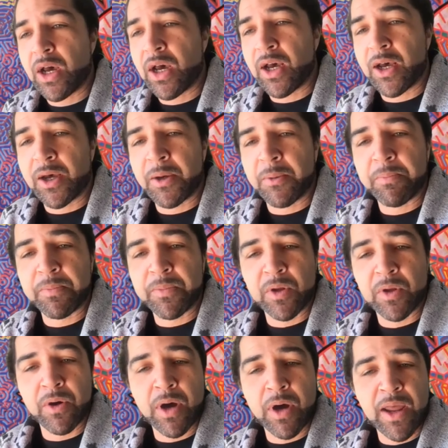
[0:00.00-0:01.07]

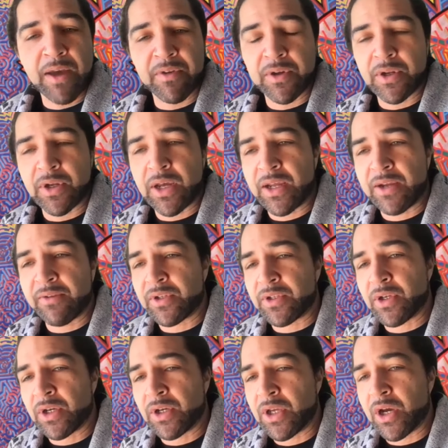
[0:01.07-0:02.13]
you know, I have a
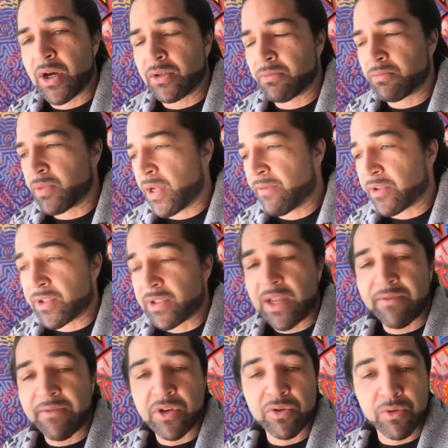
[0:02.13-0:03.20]

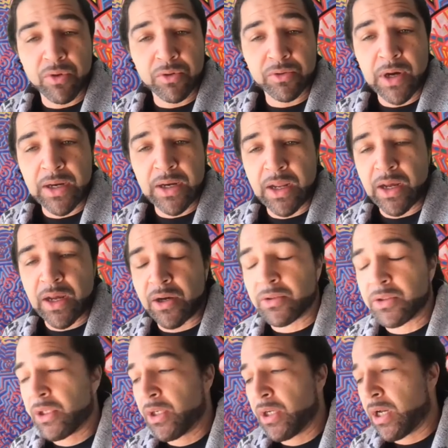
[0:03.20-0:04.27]
7-year-old right
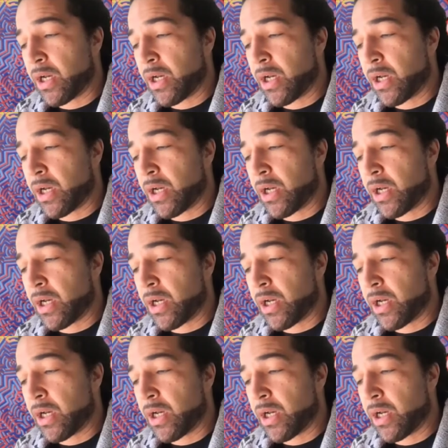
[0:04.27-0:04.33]
now,